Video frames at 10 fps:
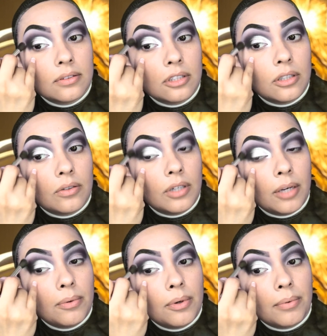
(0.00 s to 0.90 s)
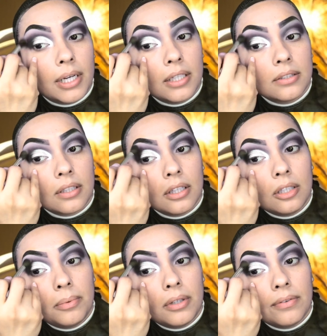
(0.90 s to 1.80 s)
so it will erase a
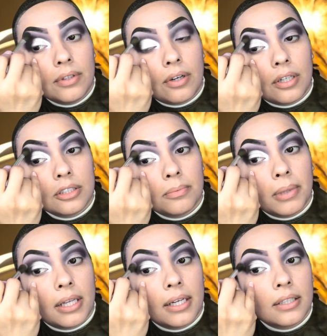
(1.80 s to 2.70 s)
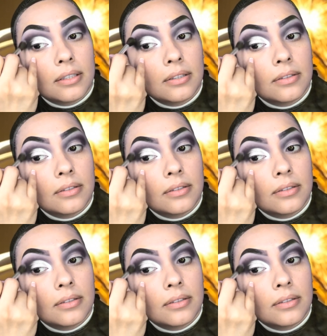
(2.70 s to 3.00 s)
little bit of the harsh black.